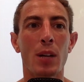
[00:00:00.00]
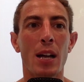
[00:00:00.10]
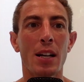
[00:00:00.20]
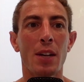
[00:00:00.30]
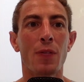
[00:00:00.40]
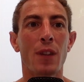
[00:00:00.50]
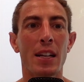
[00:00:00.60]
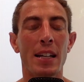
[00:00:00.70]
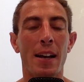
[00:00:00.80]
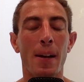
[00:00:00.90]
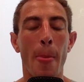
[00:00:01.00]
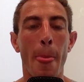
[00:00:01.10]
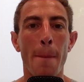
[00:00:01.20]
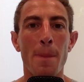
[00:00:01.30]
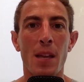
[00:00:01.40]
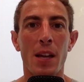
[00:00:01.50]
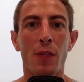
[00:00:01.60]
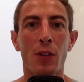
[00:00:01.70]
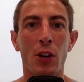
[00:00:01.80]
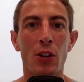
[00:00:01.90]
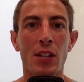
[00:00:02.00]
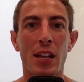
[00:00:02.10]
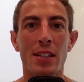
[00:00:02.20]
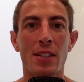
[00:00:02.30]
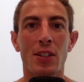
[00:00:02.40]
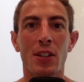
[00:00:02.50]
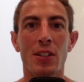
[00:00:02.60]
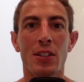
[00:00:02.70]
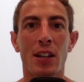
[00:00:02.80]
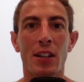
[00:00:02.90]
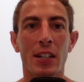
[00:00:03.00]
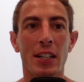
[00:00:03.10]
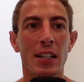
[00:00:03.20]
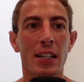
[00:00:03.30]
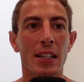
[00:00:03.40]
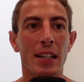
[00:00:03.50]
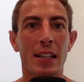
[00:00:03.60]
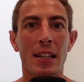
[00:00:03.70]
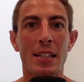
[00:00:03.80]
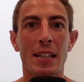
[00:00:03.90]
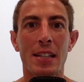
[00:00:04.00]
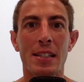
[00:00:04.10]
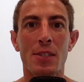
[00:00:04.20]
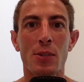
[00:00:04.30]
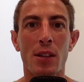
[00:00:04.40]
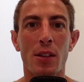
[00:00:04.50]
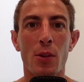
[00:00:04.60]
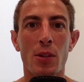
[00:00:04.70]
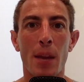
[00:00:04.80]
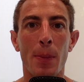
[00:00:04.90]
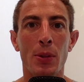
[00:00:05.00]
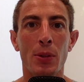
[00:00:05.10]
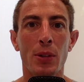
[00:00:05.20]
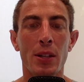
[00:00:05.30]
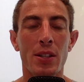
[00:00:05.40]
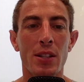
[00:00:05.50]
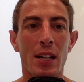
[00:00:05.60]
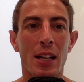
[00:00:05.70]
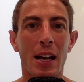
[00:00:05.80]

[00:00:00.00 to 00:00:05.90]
We're not going to find out if Kjerstad's as good as Gunnar unless he gets those opportunities.